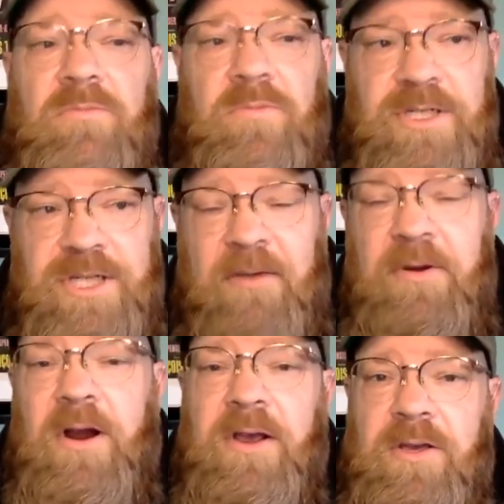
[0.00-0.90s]
which I
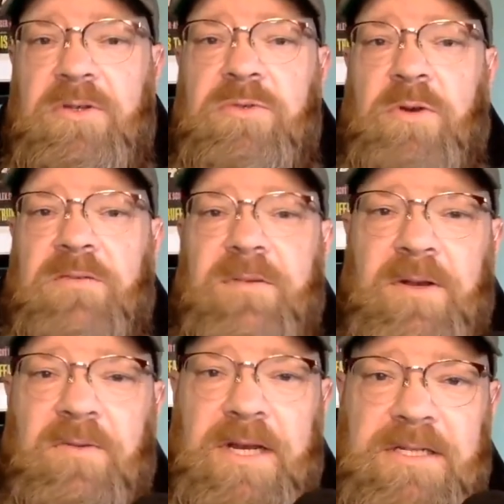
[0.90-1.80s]
would argue is one of the
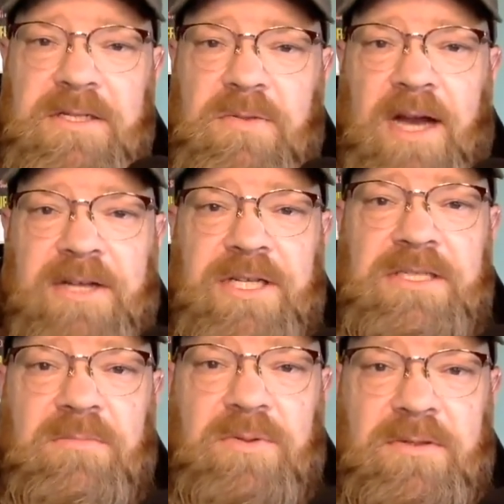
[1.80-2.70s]
big reasons why
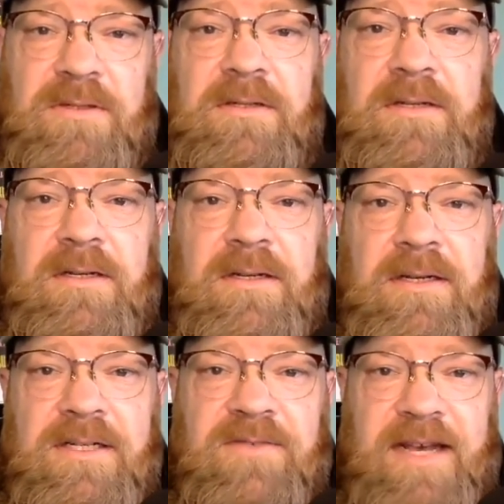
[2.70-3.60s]
Chesa Boudin
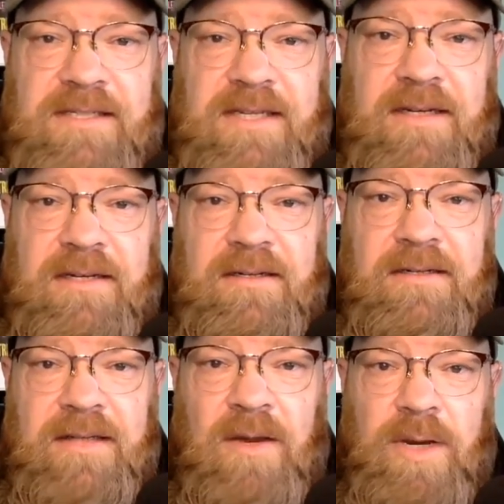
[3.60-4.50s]
is facing
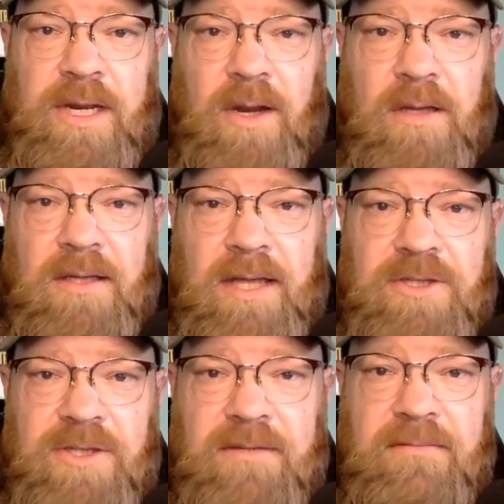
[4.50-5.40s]
that recall
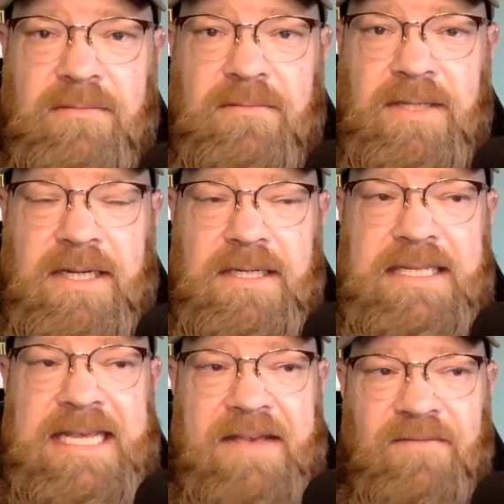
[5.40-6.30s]
election.
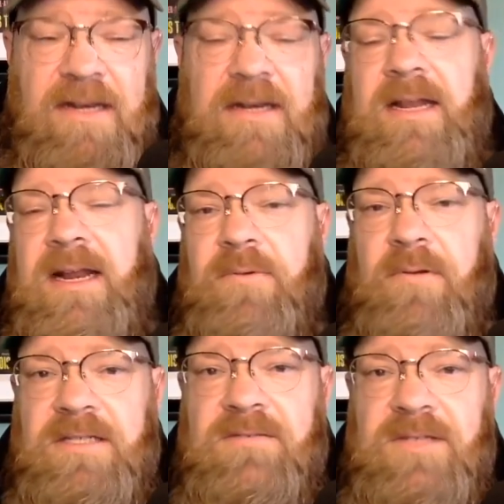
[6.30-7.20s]
Because even in a
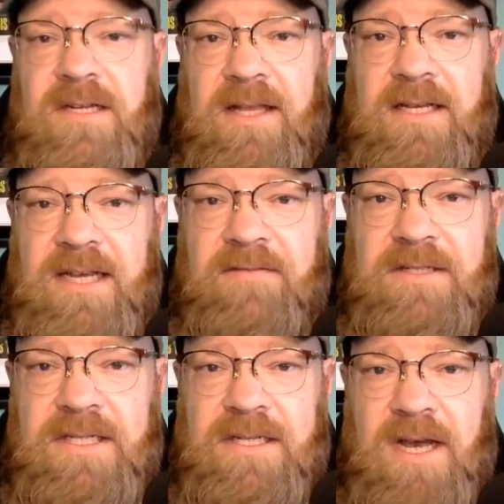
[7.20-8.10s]
progressive city like San
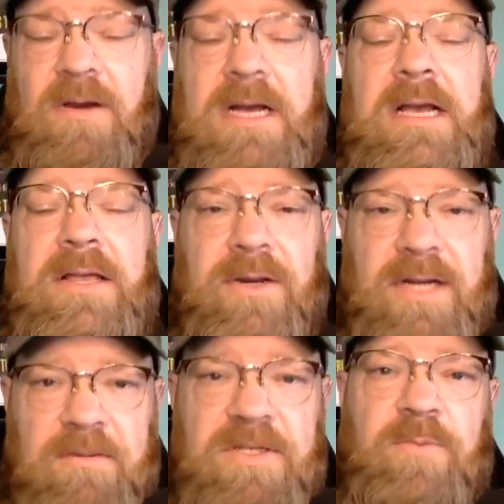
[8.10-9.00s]
Francisco, there
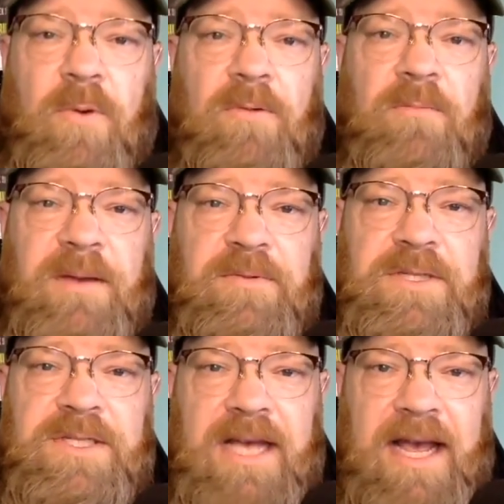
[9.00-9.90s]
comes a point where people
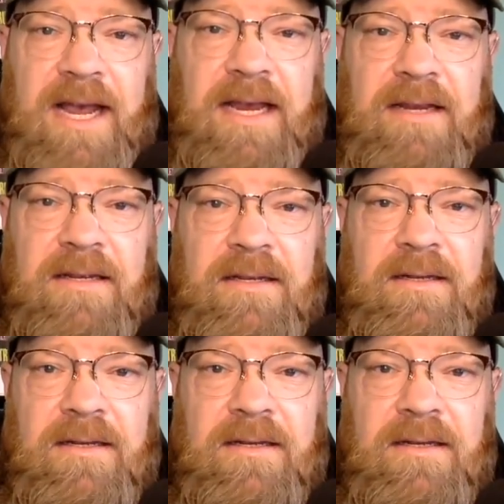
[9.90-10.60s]
just say,